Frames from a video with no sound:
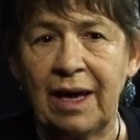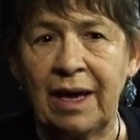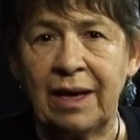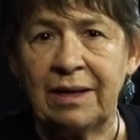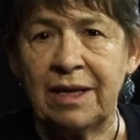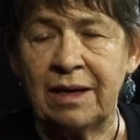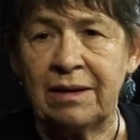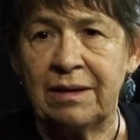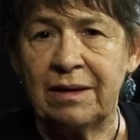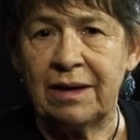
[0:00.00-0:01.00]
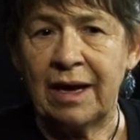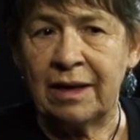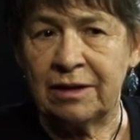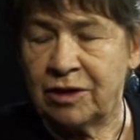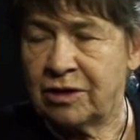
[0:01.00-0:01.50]
and then
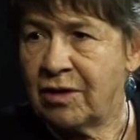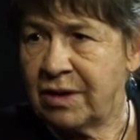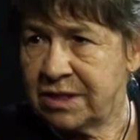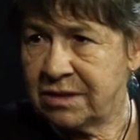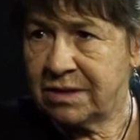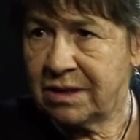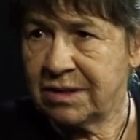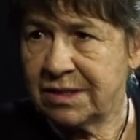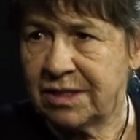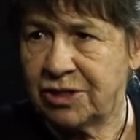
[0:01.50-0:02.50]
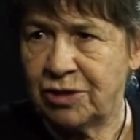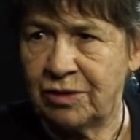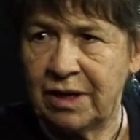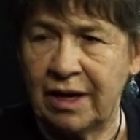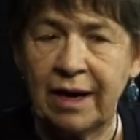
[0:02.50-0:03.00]
Alan and I did another session
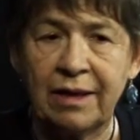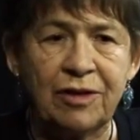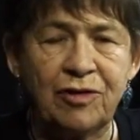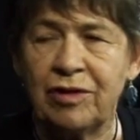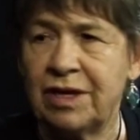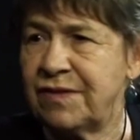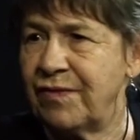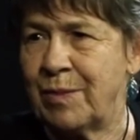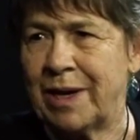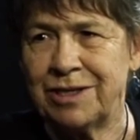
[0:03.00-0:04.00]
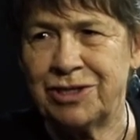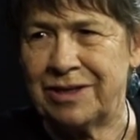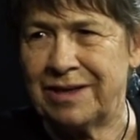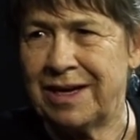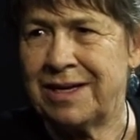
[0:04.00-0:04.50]
on it. And the
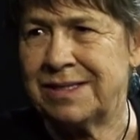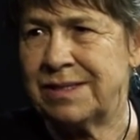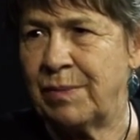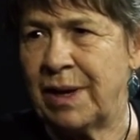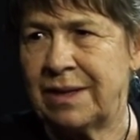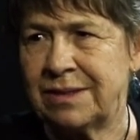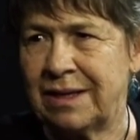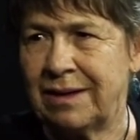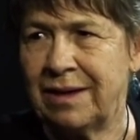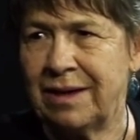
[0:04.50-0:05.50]
transformation, it is amazing.